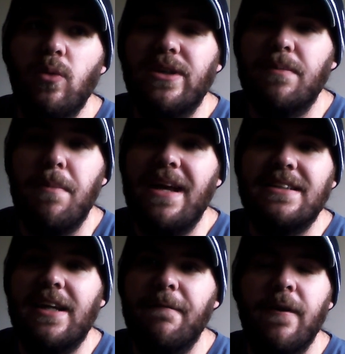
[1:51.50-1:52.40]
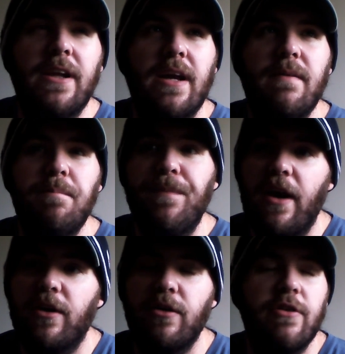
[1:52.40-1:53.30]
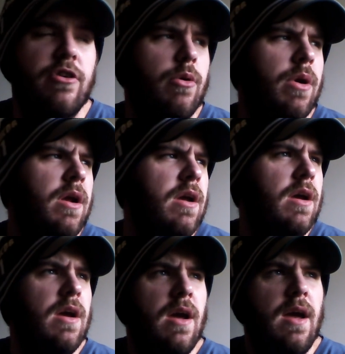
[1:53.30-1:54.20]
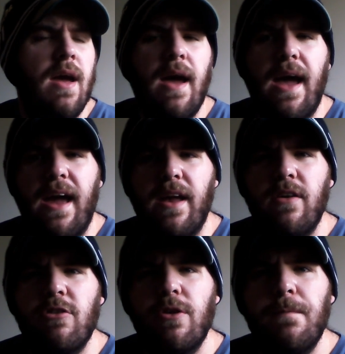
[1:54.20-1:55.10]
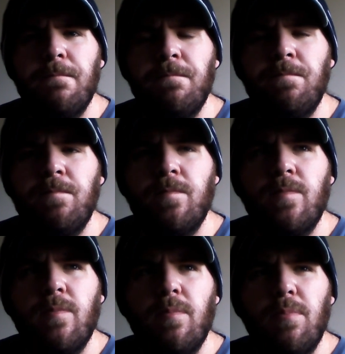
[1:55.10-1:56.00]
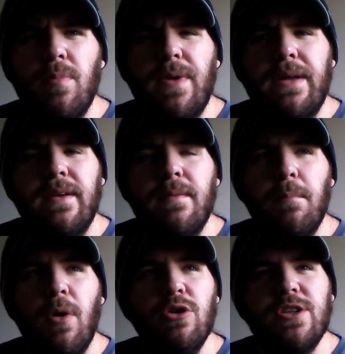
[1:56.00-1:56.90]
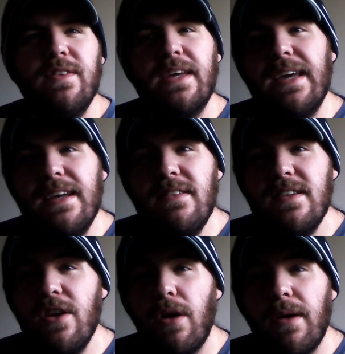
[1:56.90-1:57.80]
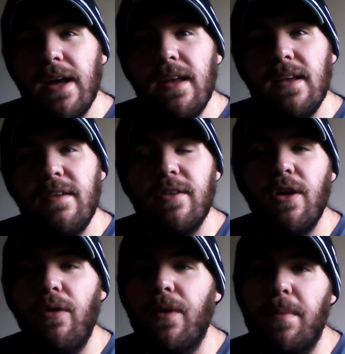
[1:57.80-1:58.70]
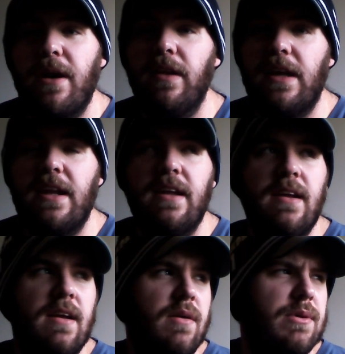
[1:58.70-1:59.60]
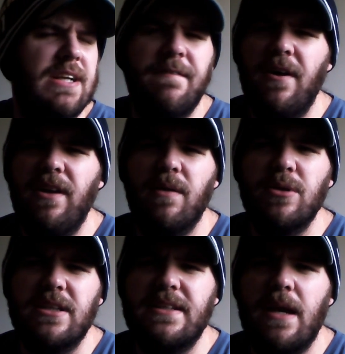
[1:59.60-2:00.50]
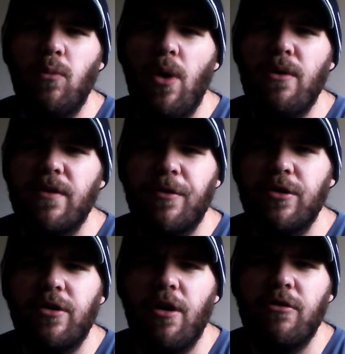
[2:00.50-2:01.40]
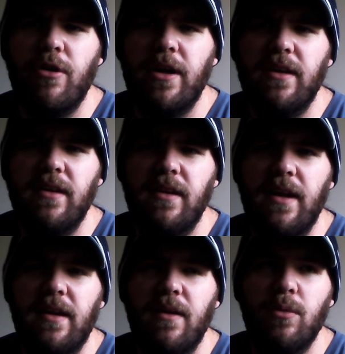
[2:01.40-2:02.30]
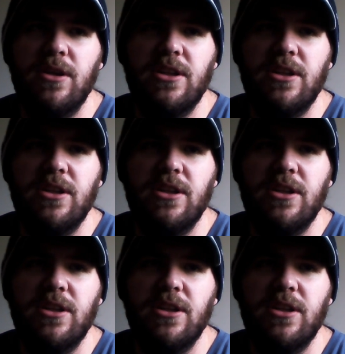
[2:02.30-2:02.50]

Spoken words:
was amazing. It felt like a character in its own, and m- most of the kids did all right, even though they're barely in it. Which I felt like was the same way with the first Conjuring. Like there